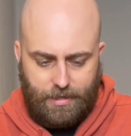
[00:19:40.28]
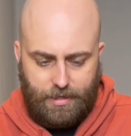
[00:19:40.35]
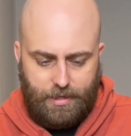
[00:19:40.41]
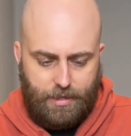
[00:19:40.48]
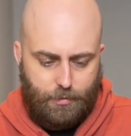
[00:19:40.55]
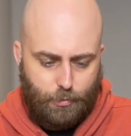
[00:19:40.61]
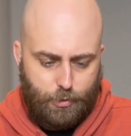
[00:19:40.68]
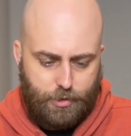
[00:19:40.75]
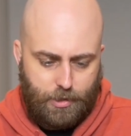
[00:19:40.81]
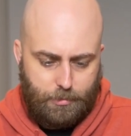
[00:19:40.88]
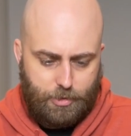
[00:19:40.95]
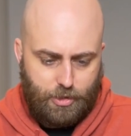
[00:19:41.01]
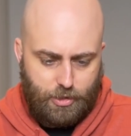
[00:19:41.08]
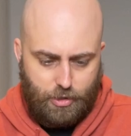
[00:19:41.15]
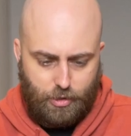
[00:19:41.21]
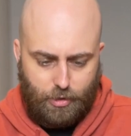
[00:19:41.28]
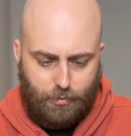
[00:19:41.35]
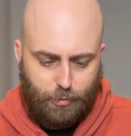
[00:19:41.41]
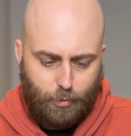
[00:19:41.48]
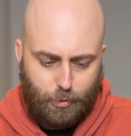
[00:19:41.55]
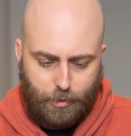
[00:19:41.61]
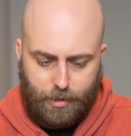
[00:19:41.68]
Any root damage that you can
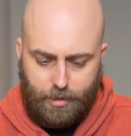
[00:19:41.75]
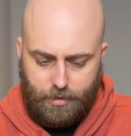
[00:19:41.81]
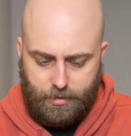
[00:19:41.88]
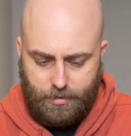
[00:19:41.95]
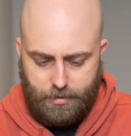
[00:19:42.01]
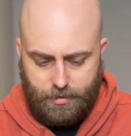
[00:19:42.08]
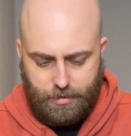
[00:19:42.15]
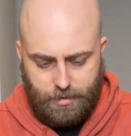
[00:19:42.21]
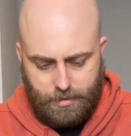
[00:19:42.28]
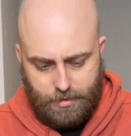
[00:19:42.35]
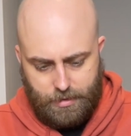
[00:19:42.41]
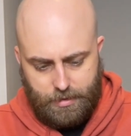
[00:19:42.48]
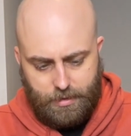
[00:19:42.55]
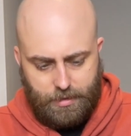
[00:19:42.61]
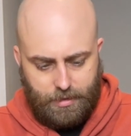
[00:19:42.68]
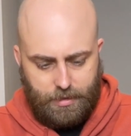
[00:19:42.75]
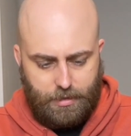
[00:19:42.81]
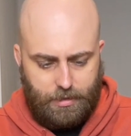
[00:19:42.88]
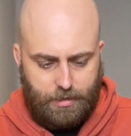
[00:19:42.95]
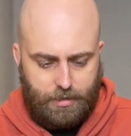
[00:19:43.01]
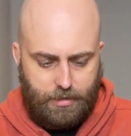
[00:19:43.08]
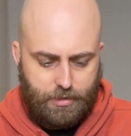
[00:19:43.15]
avoid
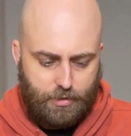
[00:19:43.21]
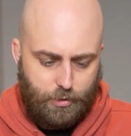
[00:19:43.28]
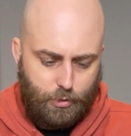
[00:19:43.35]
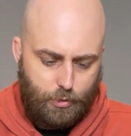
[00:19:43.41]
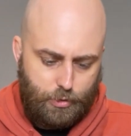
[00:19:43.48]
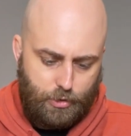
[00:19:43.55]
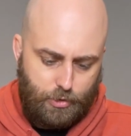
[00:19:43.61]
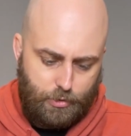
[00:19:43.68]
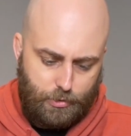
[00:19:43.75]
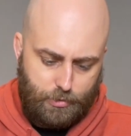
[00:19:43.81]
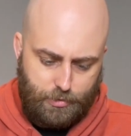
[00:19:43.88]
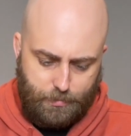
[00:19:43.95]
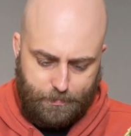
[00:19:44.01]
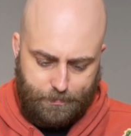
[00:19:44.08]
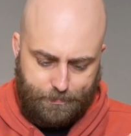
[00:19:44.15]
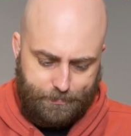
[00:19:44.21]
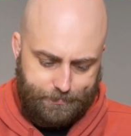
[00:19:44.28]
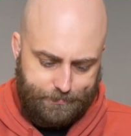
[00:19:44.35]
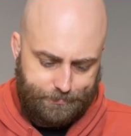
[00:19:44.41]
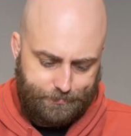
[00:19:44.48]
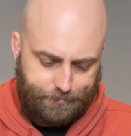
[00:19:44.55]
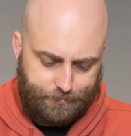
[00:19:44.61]
is good news.
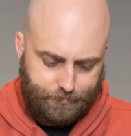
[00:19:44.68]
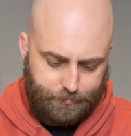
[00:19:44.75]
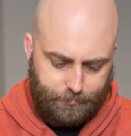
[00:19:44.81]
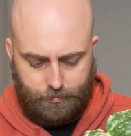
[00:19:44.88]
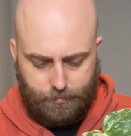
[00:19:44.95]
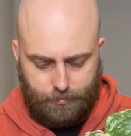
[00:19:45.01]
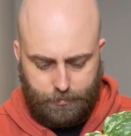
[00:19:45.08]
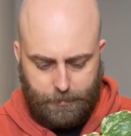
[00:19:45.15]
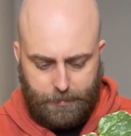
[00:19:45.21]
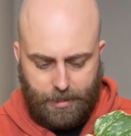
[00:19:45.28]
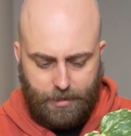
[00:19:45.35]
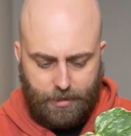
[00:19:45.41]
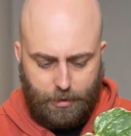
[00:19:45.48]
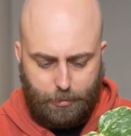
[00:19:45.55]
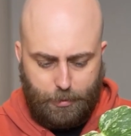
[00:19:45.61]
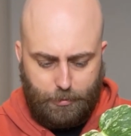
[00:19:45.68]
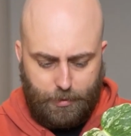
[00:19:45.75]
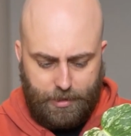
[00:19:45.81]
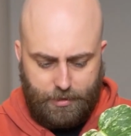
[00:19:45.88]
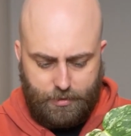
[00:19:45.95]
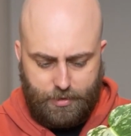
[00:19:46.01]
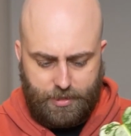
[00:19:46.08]
It'll be
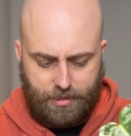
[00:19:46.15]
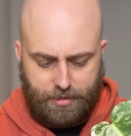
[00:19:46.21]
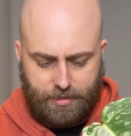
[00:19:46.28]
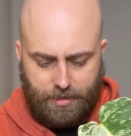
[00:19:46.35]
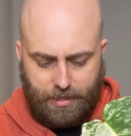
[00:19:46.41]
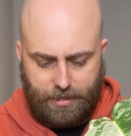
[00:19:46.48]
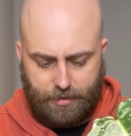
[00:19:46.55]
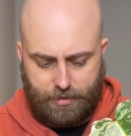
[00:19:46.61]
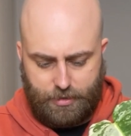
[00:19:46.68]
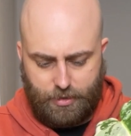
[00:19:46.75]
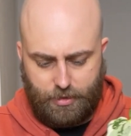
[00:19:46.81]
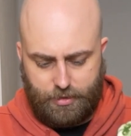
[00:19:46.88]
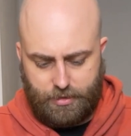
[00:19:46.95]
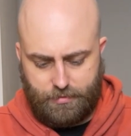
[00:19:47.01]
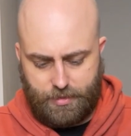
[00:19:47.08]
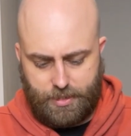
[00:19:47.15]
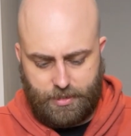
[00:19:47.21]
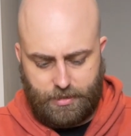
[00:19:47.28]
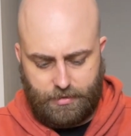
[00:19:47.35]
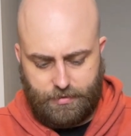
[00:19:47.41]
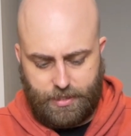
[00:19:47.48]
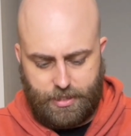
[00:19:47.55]
really interesting to see how this goes if it
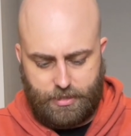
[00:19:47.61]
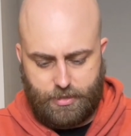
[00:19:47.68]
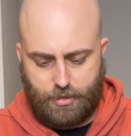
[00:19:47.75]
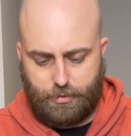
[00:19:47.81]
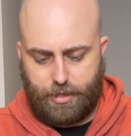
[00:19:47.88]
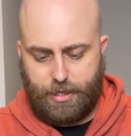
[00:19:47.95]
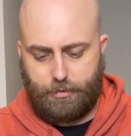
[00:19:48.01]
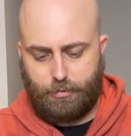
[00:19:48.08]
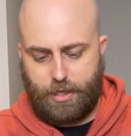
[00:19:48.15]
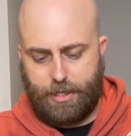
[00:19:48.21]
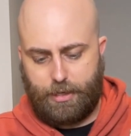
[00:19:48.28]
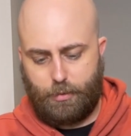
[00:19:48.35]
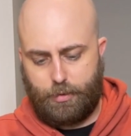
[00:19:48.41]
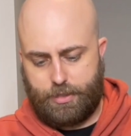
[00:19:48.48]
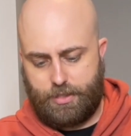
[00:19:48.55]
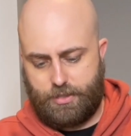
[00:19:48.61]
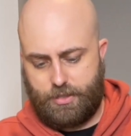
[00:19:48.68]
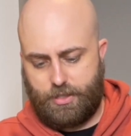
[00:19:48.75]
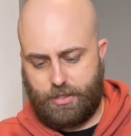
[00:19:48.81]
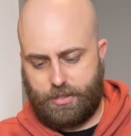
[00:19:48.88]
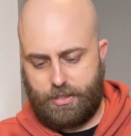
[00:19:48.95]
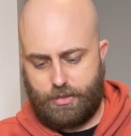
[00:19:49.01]
sort of hits the ground running once it's
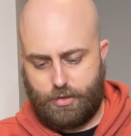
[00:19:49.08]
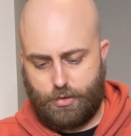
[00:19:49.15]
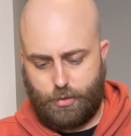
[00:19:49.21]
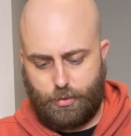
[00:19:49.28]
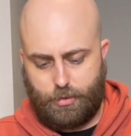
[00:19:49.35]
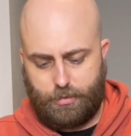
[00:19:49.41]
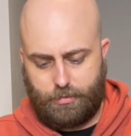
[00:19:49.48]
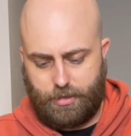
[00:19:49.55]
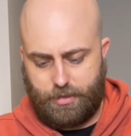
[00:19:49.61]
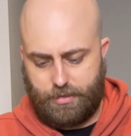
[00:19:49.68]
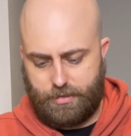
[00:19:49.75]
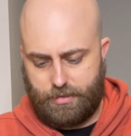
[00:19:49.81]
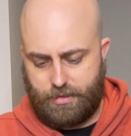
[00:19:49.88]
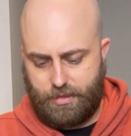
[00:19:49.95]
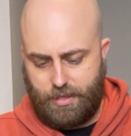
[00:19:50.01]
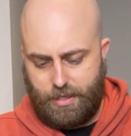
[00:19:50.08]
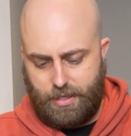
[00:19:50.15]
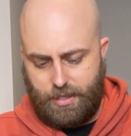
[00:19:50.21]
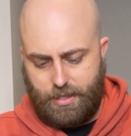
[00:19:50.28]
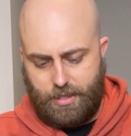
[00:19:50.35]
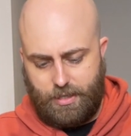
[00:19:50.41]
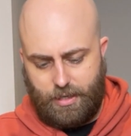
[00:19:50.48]
chucked in soil, because
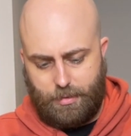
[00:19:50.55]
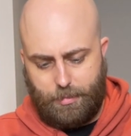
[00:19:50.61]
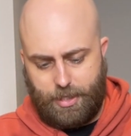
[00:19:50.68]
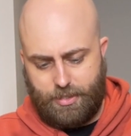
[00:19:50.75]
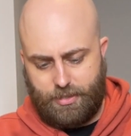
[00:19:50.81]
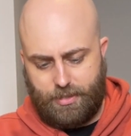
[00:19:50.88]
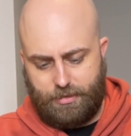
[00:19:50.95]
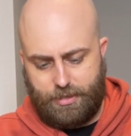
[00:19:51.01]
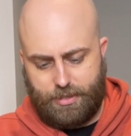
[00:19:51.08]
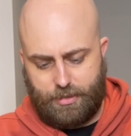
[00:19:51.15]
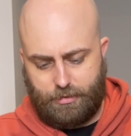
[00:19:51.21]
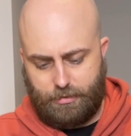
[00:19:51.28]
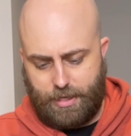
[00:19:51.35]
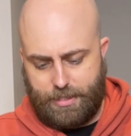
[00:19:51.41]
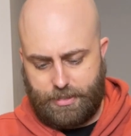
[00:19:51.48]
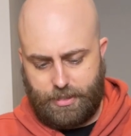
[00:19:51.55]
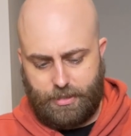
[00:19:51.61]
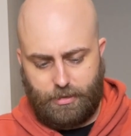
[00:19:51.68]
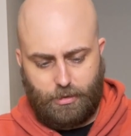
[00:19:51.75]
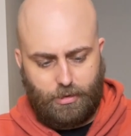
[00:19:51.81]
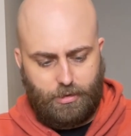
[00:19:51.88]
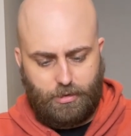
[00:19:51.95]
I imagine there isn't a great
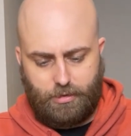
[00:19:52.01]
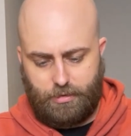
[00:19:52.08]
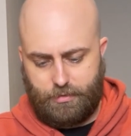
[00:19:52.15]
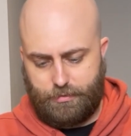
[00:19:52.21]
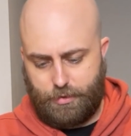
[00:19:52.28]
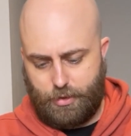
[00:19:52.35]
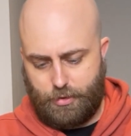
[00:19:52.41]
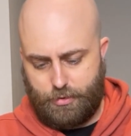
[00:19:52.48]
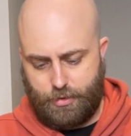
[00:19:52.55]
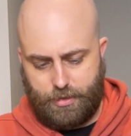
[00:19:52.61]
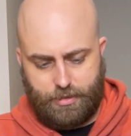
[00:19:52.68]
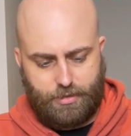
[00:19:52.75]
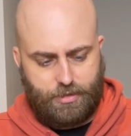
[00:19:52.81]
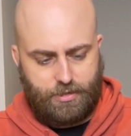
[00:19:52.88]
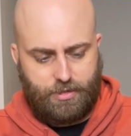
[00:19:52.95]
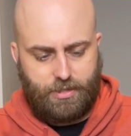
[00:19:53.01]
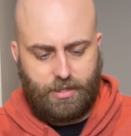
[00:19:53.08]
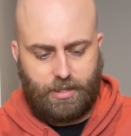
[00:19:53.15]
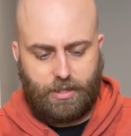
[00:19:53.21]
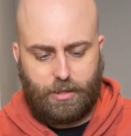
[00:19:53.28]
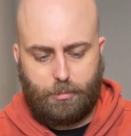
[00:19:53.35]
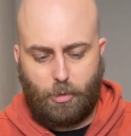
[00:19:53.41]
deal of nutrients just
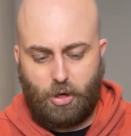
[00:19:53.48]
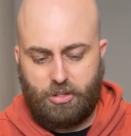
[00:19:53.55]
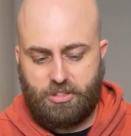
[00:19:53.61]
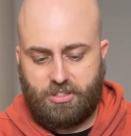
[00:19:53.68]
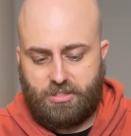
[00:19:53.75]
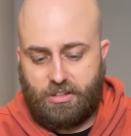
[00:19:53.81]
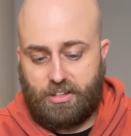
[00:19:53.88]
sitting in the moss.